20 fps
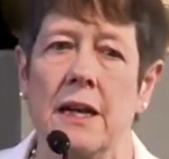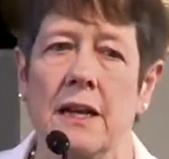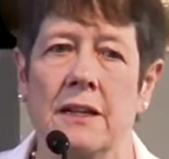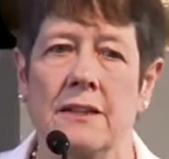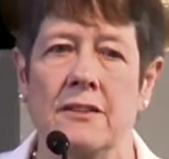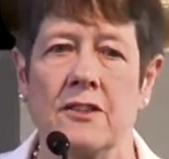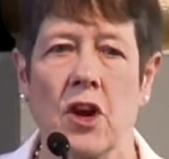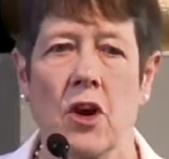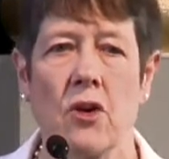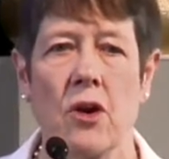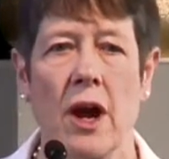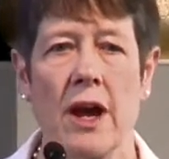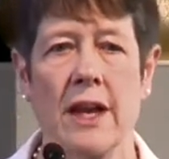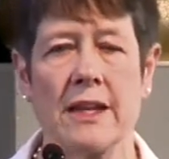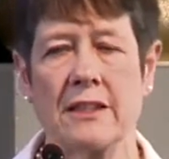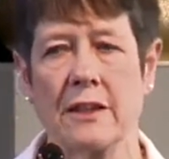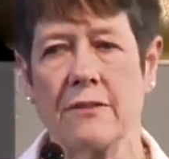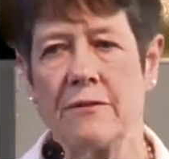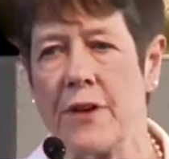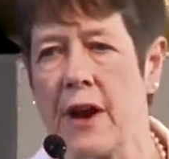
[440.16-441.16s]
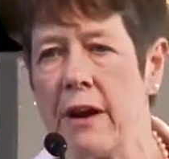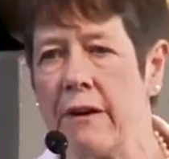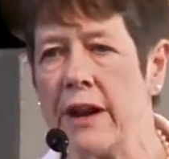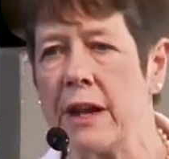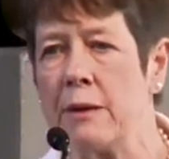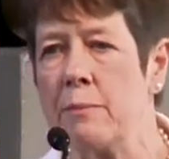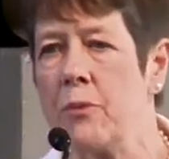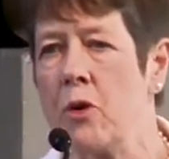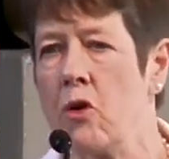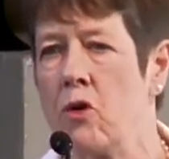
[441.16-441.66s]
So it's a very
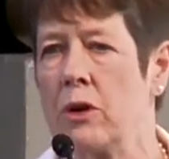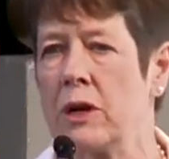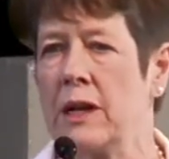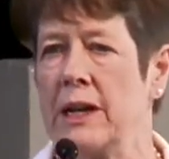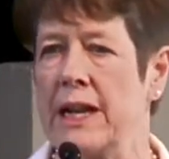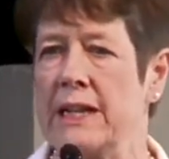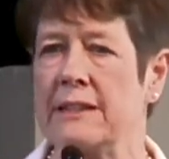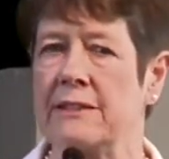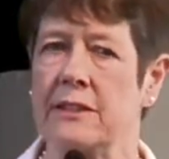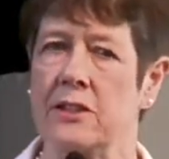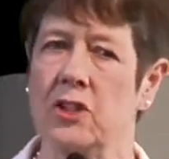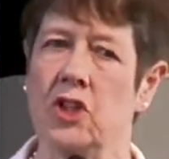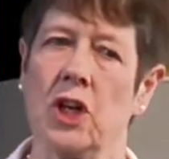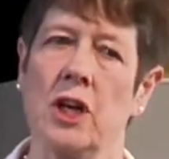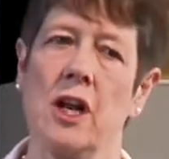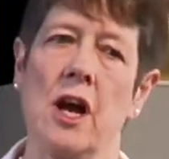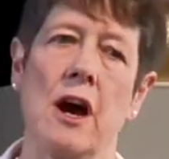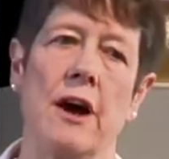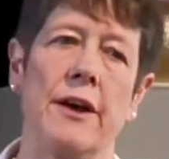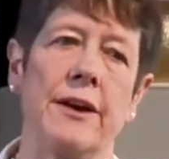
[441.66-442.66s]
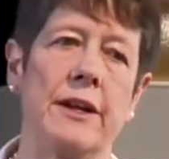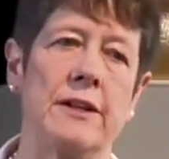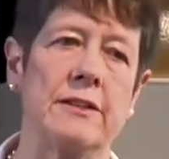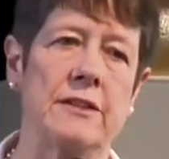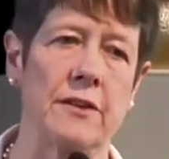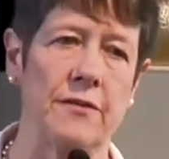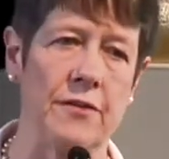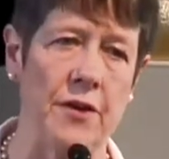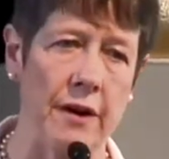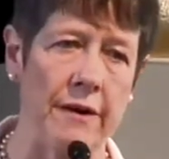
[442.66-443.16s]
important lesson to learn. It's
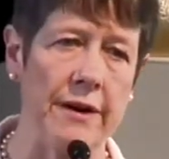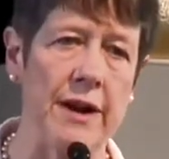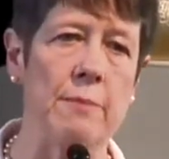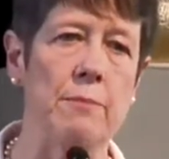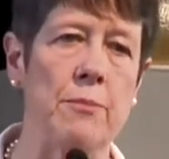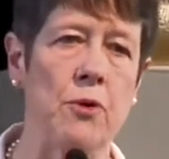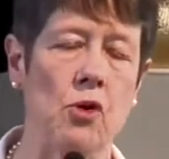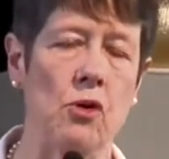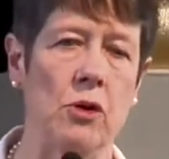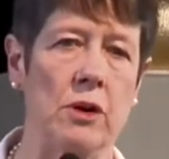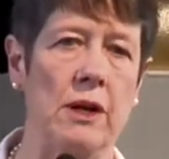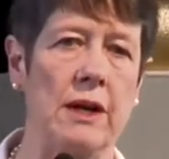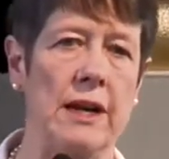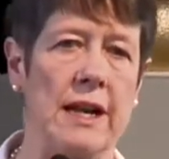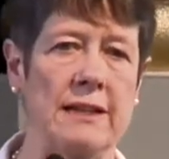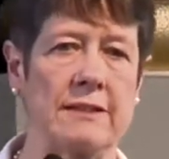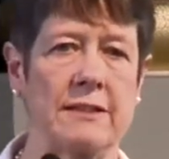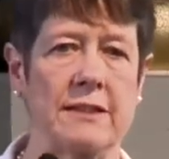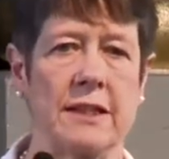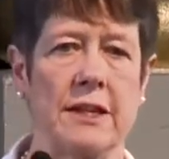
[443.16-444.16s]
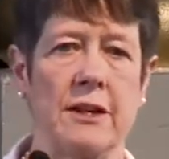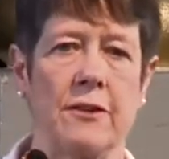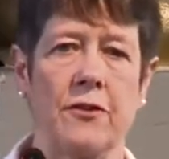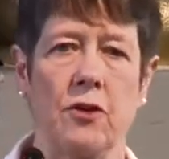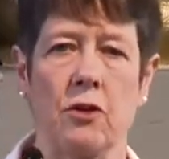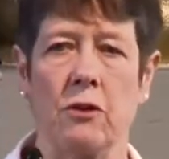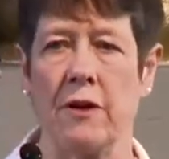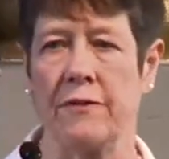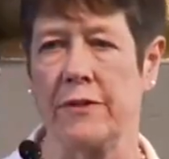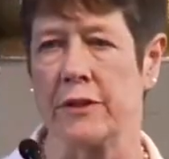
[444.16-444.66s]
a very important lesson if
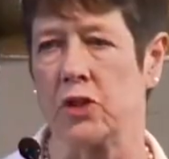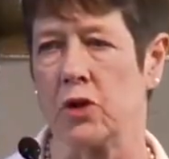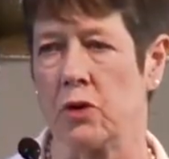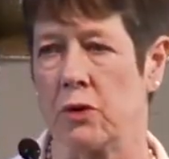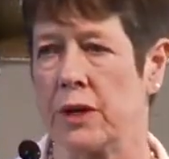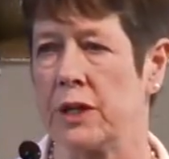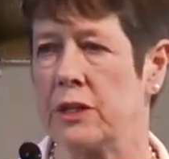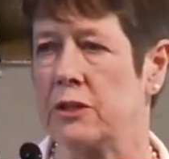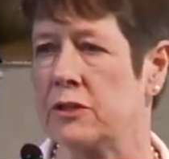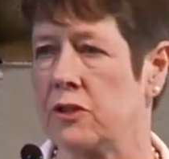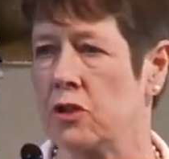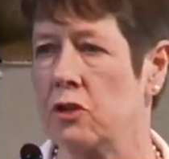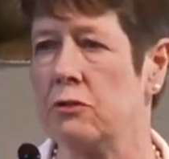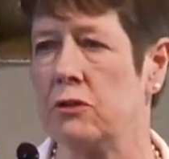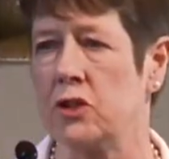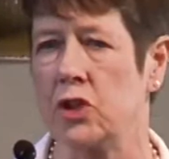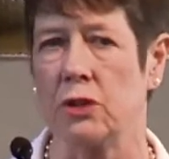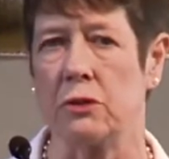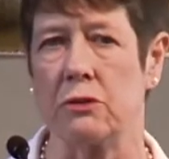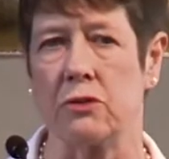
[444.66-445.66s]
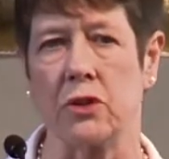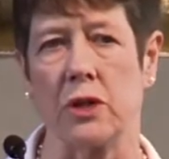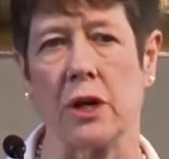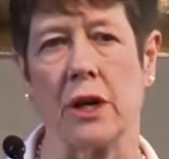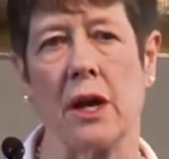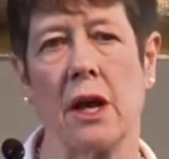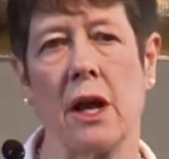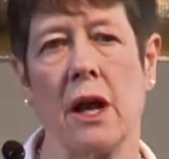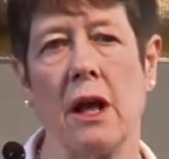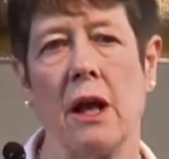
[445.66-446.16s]
you're ever talking to school children,
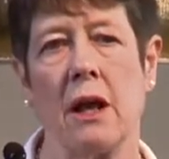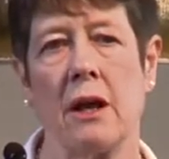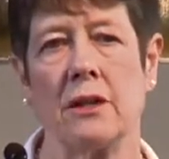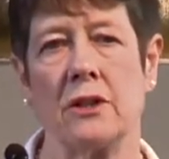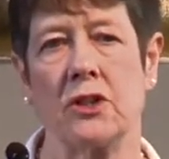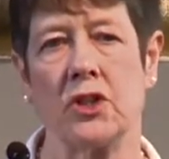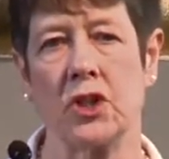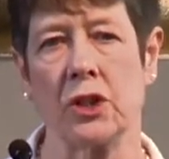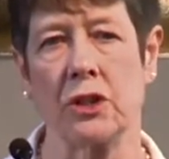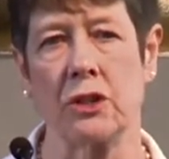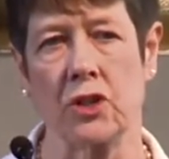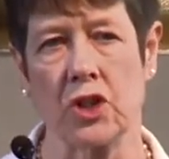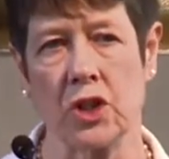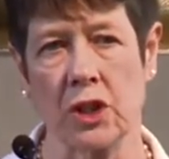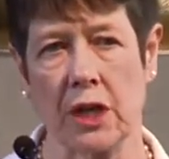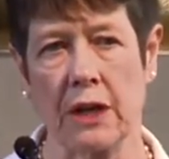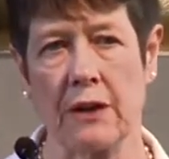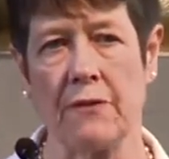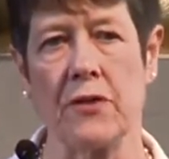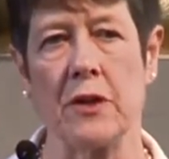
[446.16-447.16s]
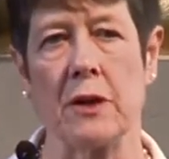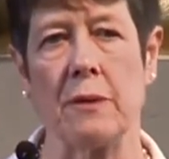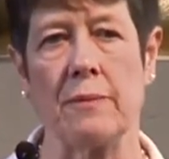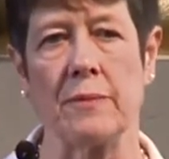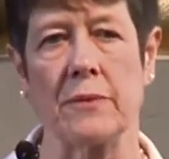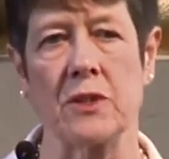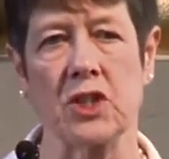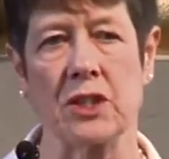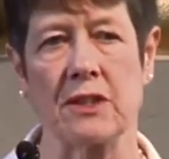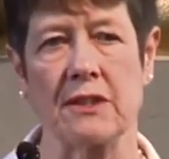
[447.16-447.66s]
to give
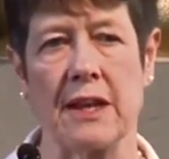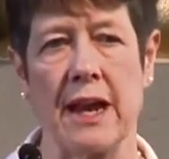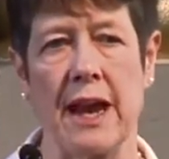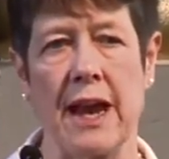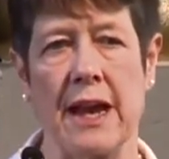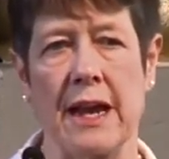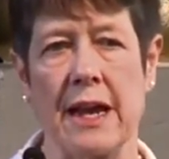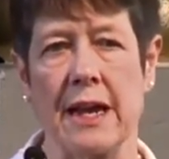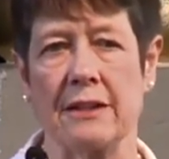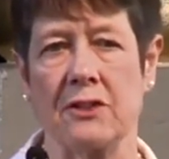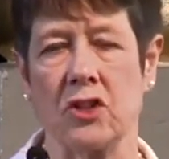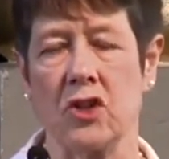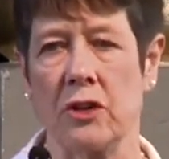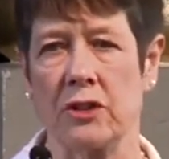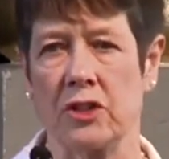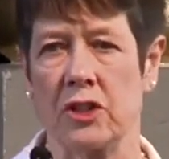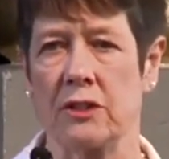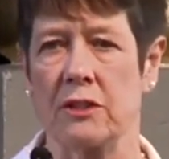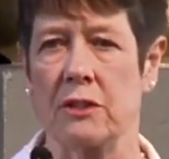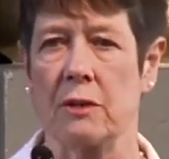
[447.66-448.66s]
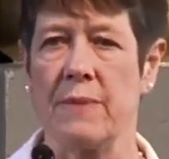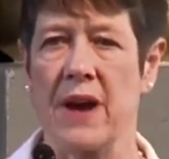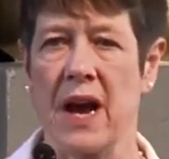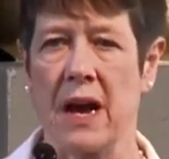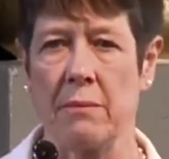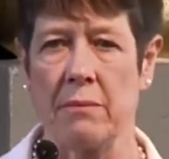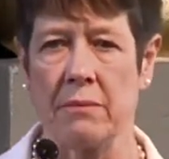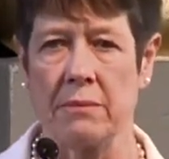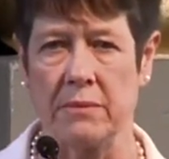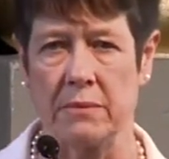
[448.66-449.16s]
them, to say it's not just
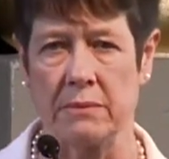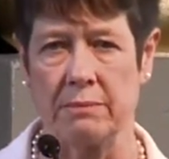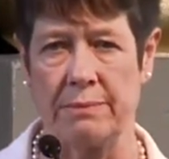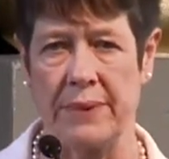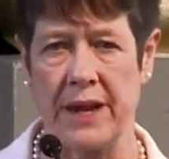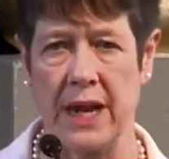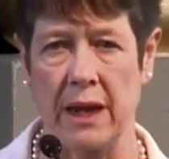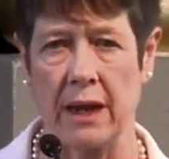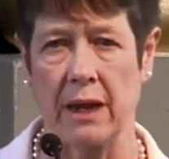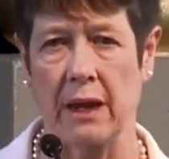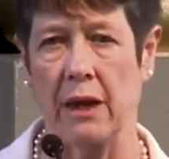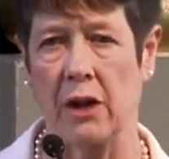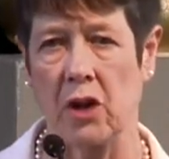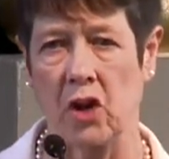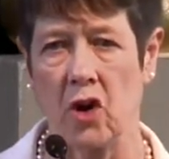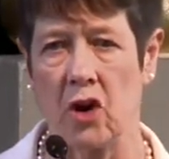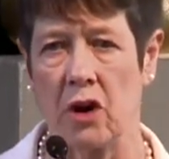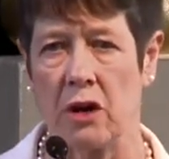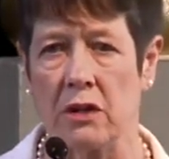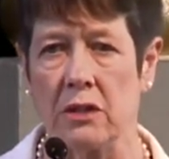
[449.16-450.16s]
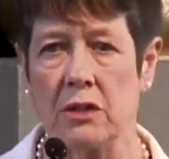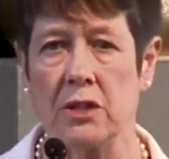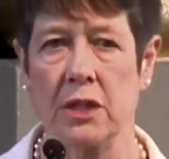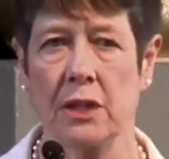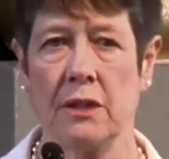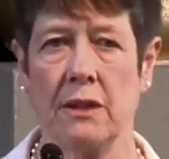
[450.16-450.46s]
about being good,